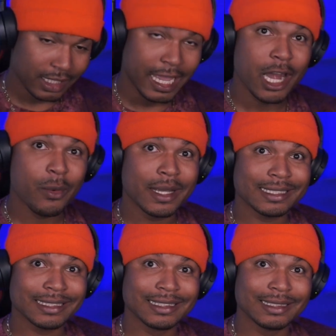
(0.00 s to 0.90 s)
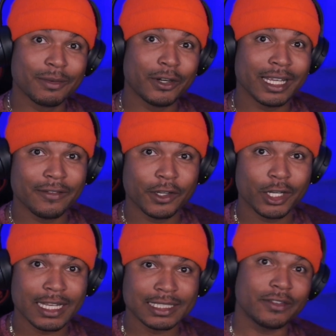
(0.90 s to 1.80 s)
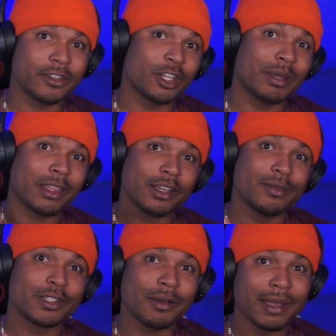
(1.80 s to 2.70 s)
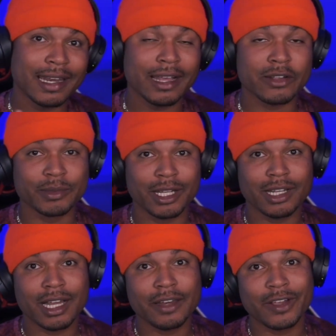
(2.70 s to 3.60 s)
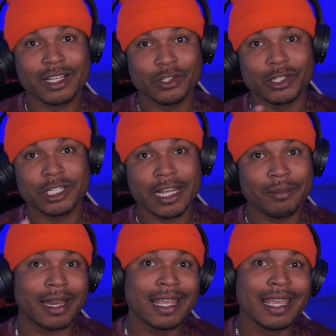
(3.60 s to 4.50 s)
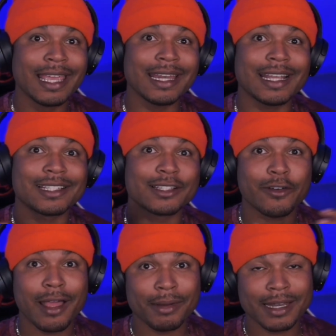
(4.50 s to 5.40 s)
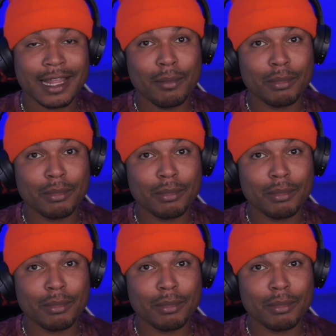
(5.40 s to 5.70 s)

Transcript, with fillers: Anyways, before you end the video, guys, give the video a big thumbs up, man. It helps me a lot. If you guys are new to the channel, man, hit that subscribe button down